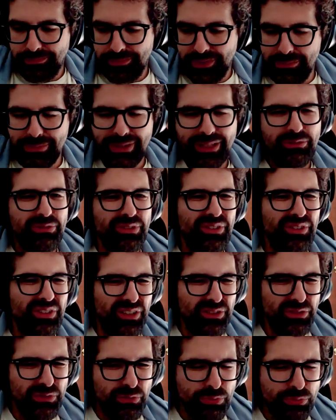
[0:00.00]
email will
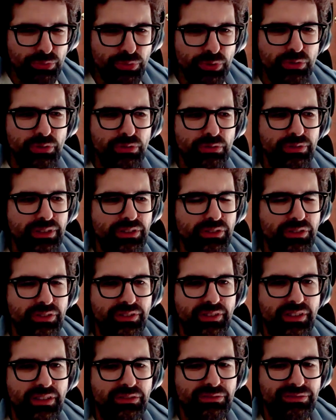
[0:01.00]
not grow in the
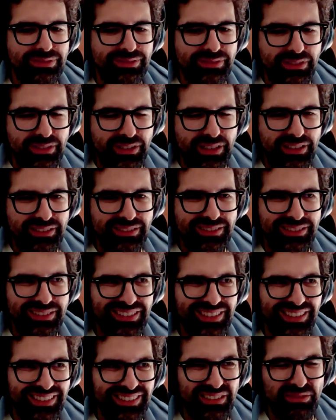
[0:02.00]
sense that you're not
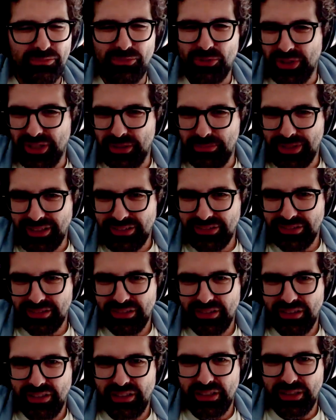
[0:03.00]
sending more emails,
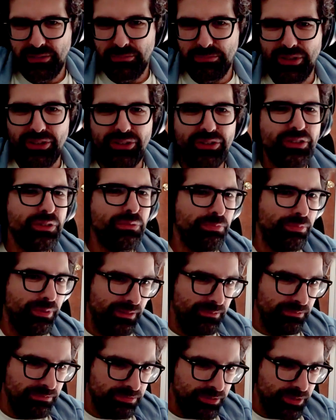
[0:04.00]
but the
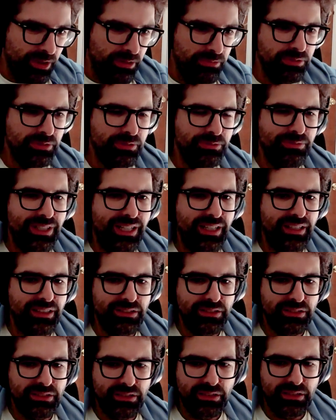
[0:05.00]
spam problem
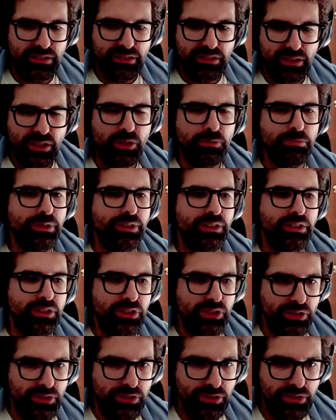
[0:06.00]
has completely
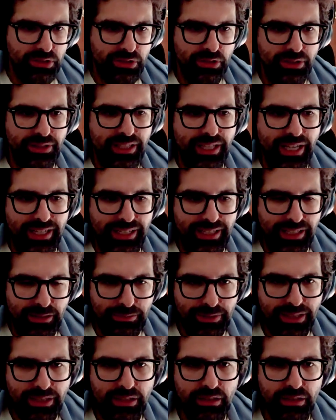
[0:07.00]
changed the dynamic